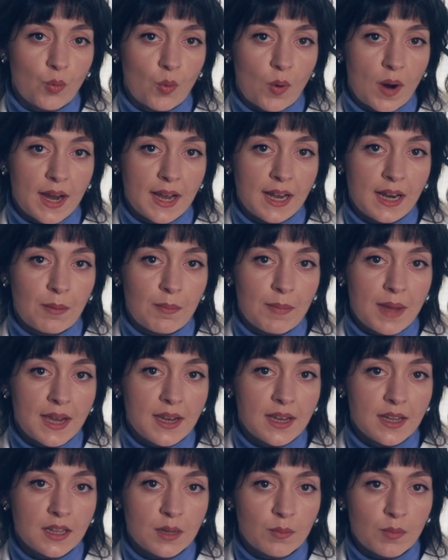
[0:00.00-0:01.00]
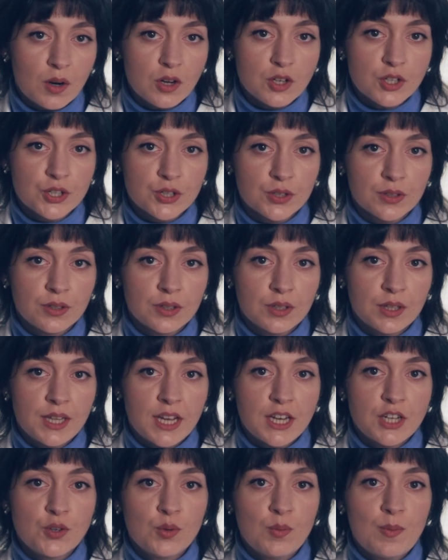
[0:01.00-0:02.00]
while making the emulsion,
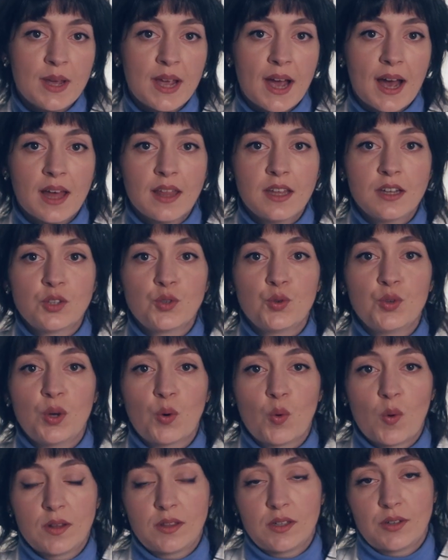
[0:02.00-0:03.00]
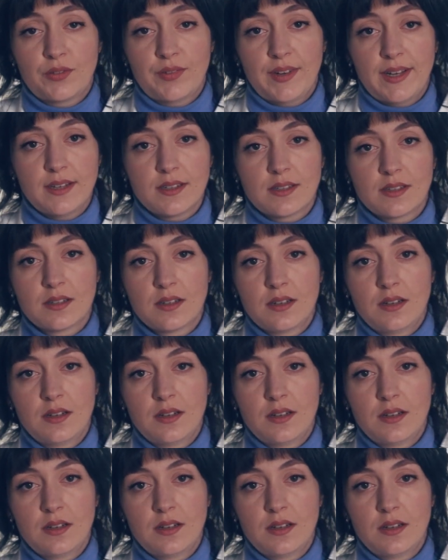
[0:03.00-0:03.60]
they should be added to the water phase.